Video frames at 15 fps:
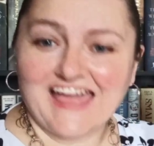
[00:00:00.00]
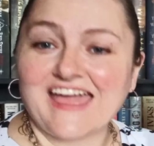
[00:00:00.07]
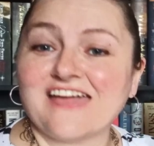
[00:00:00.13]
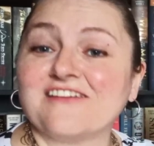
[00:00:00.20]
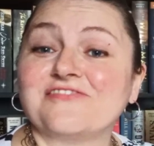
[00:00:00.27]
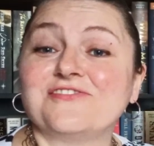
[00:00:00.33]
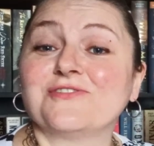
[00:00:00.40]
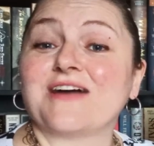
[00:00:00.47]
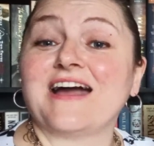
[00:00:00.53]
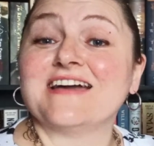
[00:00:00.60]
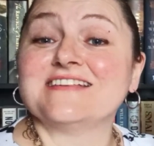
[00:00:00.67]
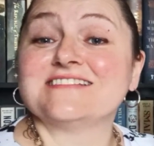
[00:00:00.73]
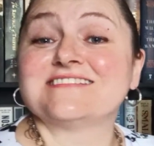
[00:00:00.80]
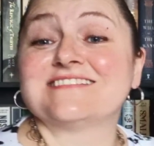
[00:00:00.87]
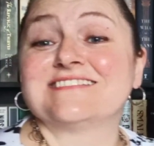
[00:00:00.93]
If you
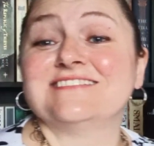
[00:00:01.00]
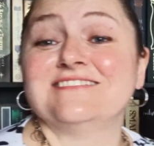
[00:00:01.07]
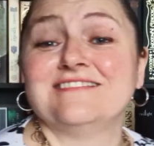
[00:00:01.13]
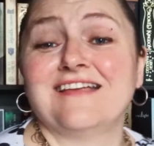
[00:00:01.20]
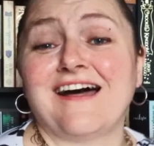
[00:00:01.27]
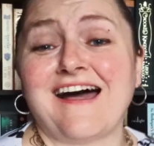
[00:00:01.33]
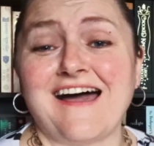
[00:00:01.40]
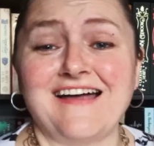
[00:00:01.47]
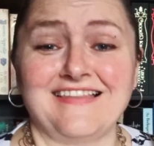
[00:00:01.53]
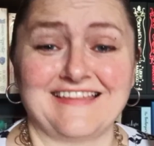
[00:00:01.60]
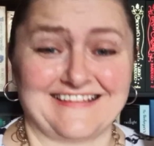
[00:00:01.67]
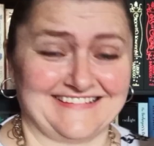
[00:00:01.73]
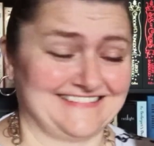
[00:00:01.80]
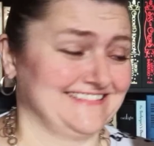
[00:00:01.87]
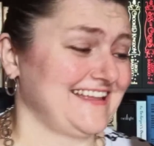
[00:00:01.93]
guys
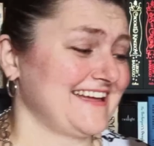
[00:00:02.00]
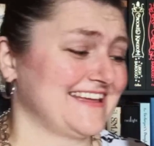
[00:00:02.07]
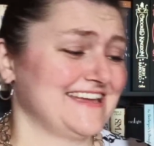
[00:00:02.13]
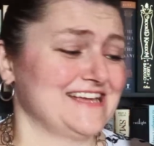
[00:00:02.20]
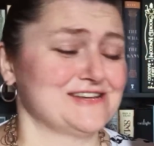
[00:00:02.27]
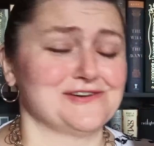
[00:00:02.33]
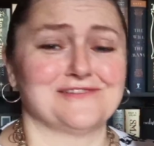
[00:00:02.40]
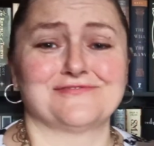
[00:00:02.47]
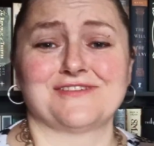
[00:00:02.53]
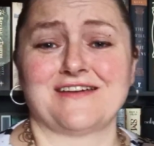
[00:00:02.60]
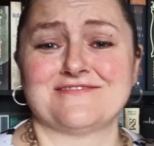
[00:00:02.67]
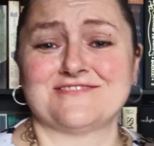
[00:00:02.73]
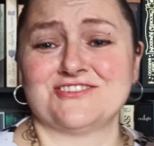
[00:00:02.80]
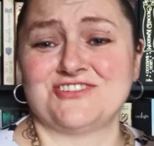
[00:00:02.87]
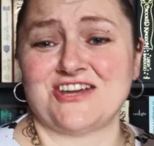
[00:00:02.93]
like it, or if you
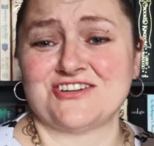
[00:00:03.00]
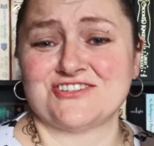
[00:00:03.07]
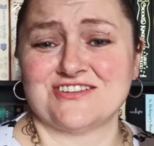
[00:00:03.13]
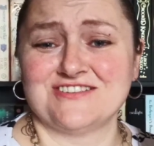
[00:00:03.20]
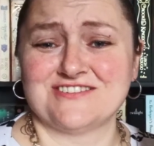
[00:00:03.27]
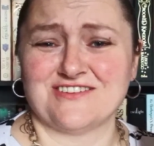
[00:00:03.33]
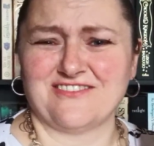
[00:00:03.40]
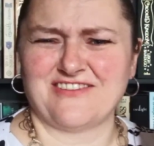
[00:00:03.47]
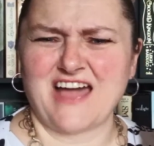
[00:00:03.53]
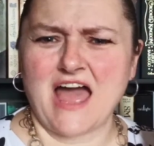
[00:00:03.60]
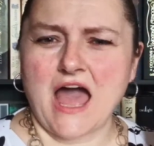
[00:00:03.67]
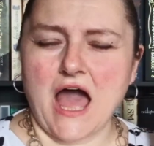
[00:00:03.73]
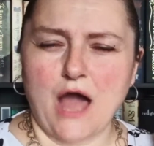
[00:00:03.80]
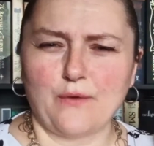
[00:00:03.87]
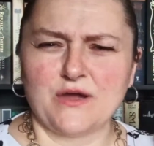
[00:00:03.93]
have suggestions of
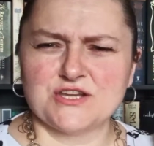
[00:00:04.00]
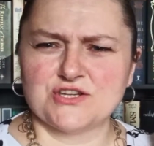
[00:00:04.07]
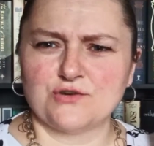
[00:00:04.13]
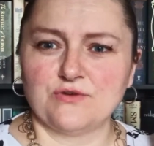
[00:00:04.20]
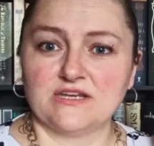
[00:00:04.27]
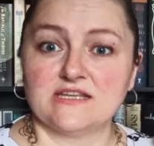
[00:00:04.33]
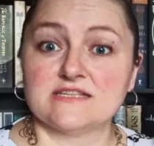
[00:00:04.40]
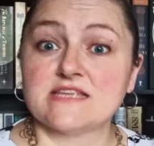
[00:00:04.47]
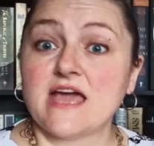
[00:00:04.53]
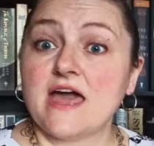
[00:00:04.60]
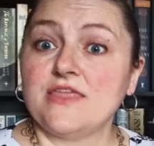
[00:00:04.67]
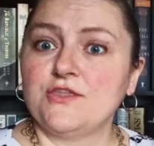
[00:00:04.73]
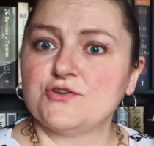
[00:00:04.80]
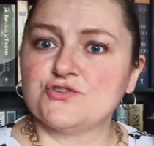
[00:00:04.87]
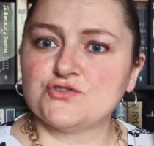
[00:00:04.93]
how I should read this,
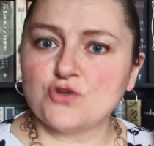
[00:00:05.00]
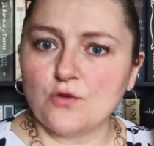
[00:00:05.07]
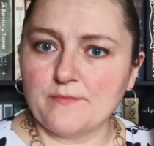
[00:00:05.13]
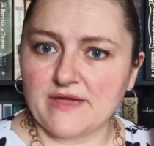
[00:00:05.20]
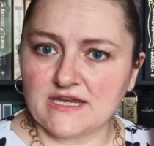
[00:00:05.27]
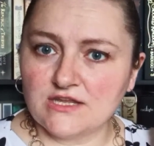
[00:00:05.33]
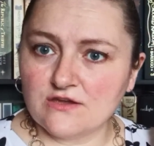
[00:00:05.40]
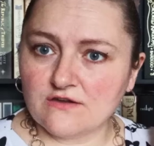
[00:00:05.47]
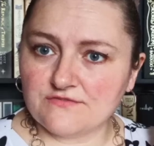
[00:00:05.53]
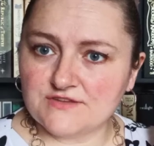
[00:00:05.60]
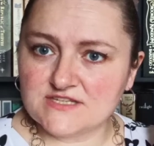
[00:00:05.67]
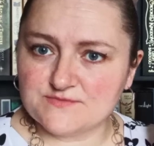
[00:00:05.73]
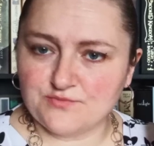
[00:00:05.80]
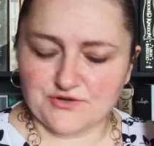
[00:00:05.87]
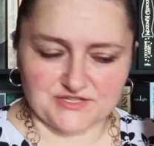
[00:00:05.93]
there's so many of
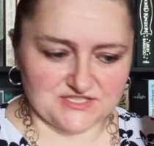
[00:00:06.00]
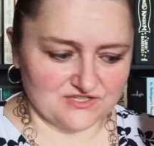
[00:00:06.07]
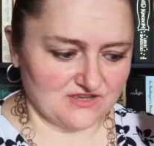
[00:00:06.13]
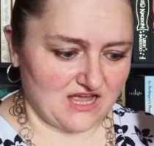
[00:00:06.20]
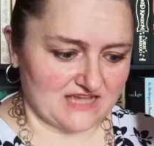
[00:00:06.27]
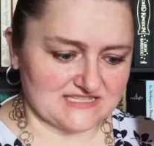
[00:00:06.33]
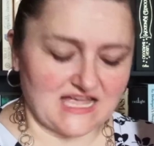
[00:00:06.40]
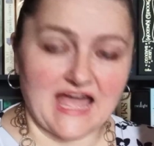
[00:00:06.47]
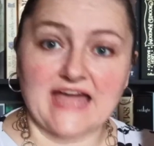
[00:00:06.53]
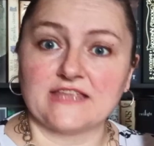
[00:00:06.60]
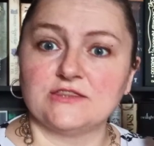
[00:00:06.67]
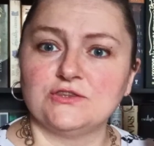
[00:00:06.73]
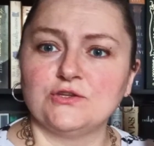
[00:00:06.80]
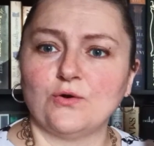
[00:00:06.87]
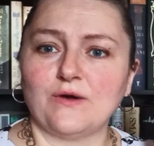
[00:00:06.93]
these books, you guys. I
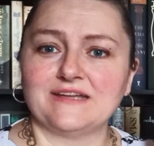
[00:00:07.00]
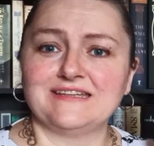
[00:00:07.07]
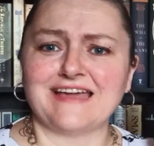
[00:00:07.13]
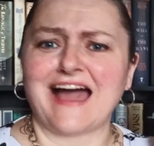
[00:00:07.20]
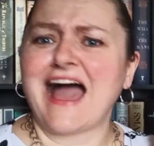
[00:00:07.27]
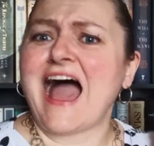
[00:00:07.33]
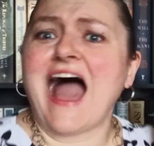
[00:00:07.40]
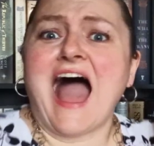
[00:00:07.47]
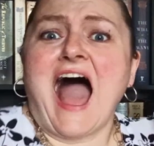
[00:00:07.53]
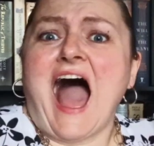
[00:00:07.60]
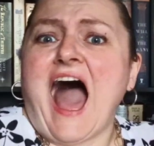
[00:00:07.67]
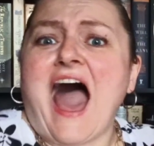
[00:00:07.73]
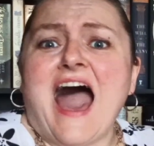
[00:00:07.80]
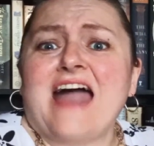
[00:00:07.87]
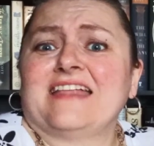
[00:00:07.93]
had no idea.
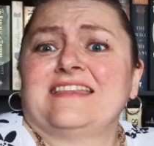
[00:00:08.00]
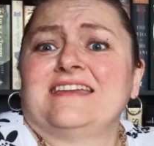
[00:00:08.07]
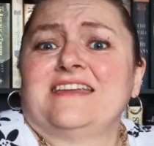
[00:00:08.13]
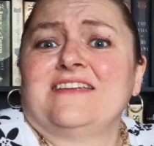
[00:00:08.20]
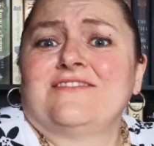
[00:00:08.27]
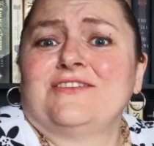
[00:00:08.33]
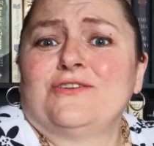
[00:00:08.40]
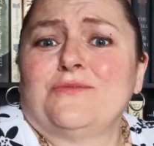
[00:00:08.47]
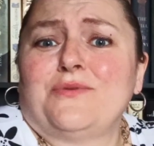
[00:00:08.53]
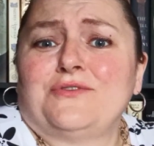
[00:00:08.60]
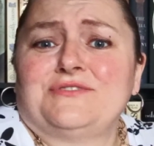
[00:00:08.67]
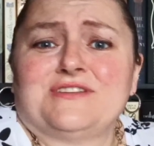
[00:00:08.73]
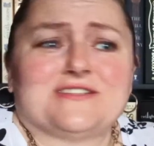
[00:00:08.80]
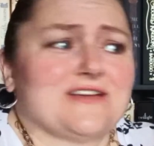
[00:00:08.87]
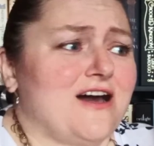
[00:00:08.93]
I didn't even know
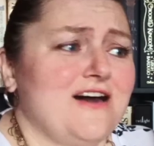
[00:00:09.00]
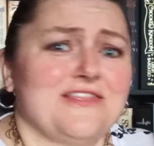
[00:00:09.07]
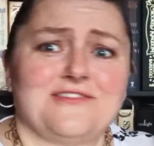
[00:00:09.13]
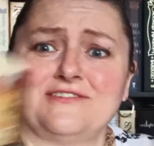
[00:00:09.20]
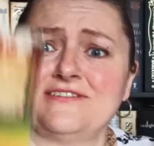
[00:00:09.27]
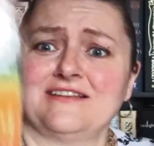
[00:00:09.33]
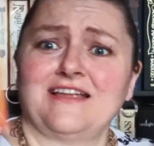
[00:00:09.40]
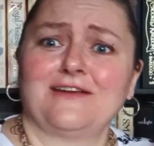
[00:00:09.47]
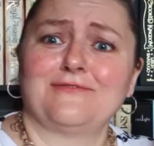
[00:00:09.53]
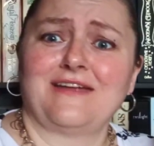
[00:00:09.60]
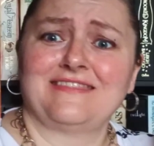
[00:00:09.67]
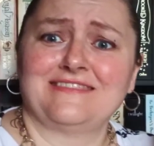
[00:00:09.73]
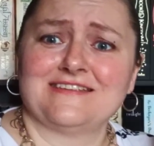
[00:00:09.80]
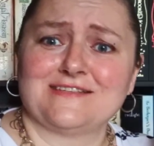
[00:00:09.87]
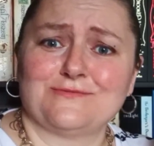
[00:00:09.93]
about this author till I
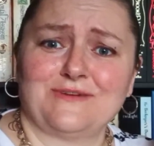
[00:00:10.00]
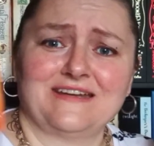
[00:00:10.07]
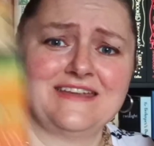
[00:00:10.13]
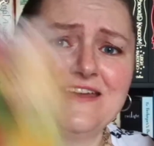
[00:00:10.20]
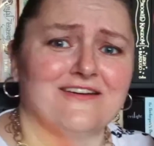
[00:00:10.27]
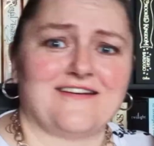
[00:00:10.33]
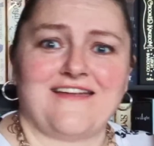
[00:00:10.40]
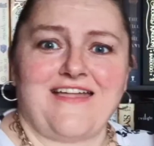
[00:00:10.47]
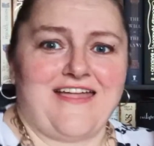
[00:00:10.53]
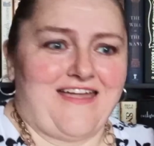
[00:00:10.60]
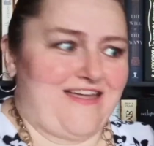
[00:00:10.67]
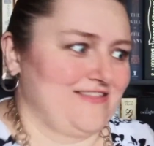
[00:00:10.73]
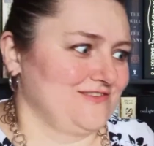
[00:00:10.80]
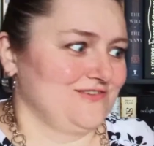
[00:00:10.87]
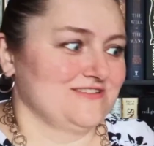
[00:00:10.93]
read this one here.
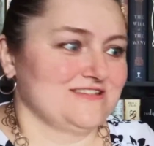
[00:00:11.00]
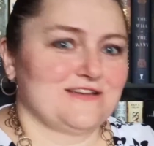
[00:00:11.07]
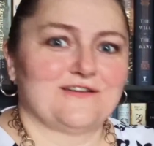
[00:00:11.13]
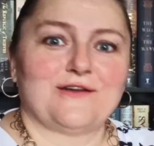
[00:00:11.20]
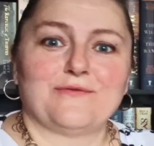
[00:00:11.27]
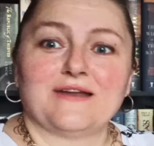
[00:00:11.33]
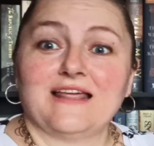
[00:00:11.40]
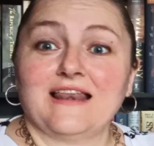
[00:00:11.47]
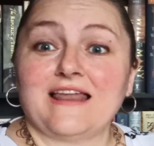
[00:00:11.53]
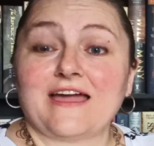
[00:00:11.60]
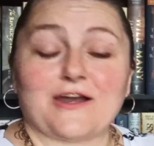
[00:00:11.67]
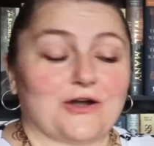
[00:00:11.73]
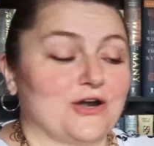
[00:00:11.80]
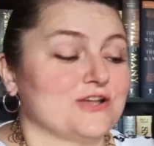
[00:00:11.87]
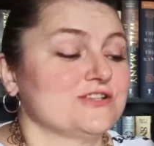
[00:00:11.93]
Turns out I really
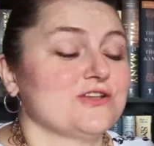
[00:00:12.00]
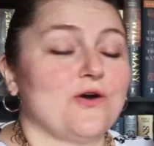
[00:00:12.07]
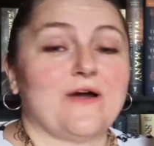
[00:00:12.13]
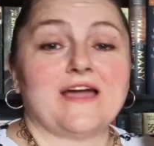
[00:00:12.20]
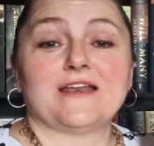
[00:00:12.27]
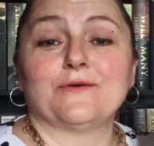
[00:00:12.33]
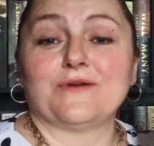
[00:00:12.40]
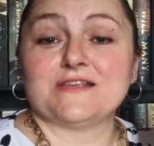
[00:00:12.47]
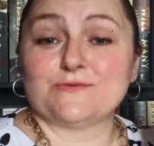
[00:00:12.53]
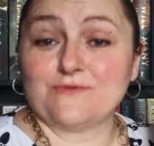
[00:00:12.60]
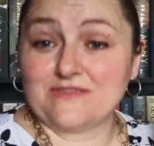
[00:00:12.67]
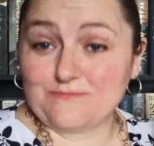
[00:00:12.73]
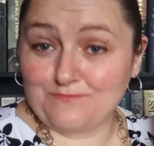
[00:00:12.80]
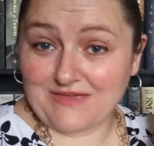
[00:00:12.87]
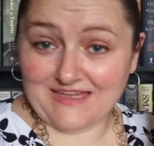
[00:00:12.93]
like her. So anyways,
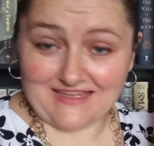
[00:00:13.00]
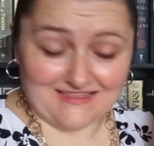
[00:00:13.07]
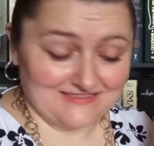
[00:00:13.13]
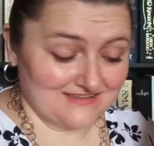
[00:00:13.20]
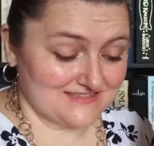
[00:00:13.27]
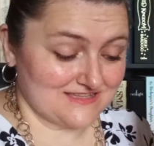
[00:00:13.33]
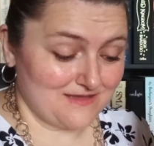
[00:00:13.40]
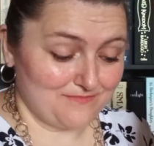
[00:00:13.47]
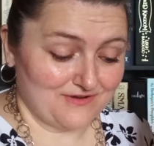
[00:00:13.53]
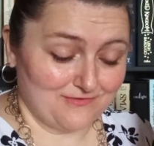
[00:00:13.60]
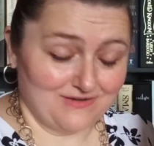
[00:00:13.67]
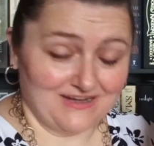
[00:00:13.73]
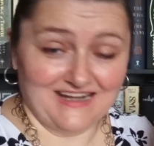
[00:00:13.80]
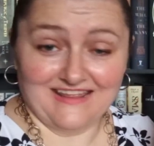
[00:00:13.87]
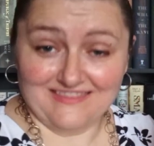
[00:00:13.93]
with picking this up
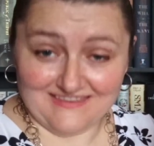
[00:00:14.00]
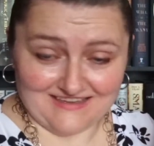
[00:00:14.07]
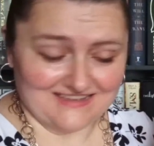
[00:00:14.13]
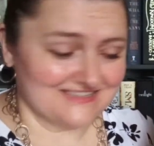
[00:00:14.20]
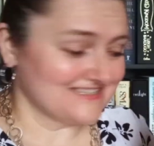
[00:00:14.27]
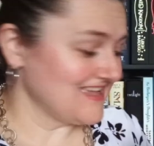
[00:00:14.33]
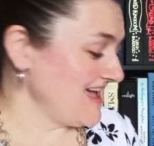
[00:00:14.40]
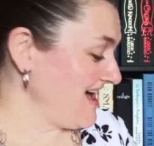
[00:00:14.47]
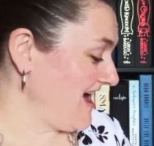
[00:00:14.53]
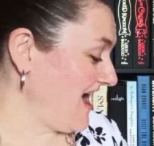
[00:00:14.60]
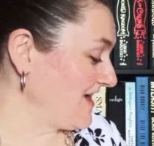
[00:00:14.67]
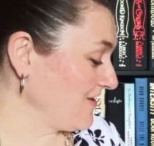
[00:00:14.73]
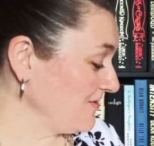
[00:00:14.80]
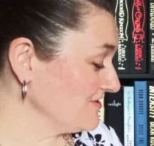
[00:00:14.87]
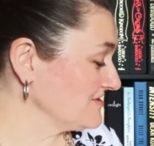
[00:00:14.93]
and reading this,
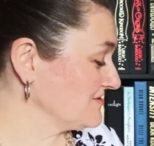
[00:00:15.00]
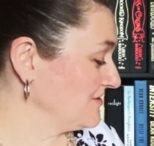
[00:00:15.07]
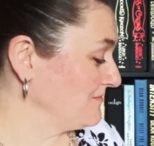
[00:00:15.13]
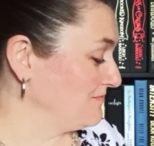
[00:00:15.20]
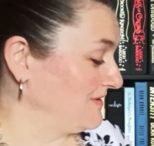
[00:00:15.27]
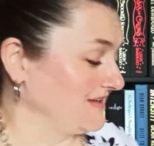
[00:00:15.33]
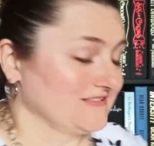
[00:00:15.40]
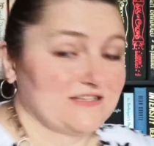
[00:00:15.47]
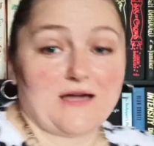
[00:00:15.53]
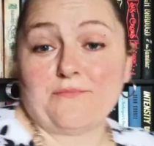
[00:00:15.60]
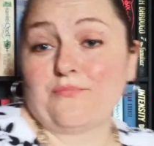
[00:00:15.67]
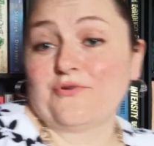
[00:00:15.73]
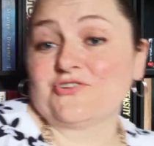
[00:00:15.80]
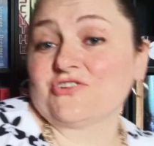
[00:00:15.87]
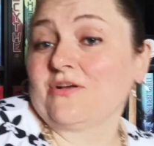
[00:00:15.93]
I also picked
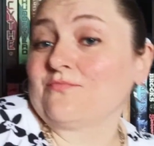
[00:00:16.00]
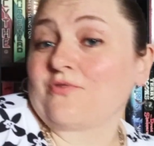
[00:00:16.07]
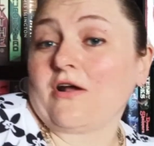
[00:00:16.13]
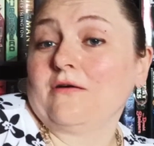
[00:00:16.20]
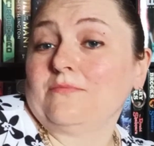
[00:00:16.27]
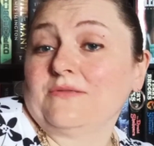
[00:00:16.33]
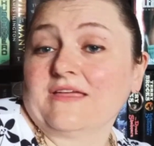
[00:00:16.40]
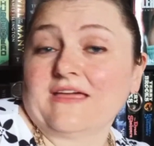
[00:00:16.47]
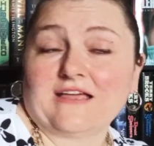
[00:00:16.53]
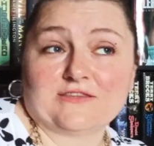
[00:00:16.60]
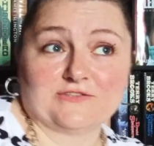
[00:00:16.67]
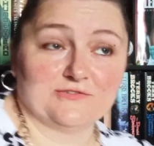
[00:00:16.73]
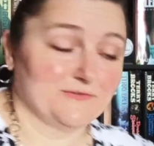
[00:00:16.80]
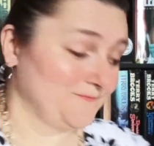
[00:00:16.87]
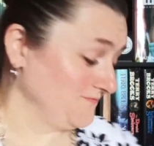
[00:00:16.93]
up, which I'll probably
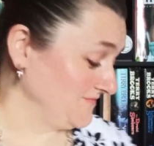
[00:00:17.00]
get to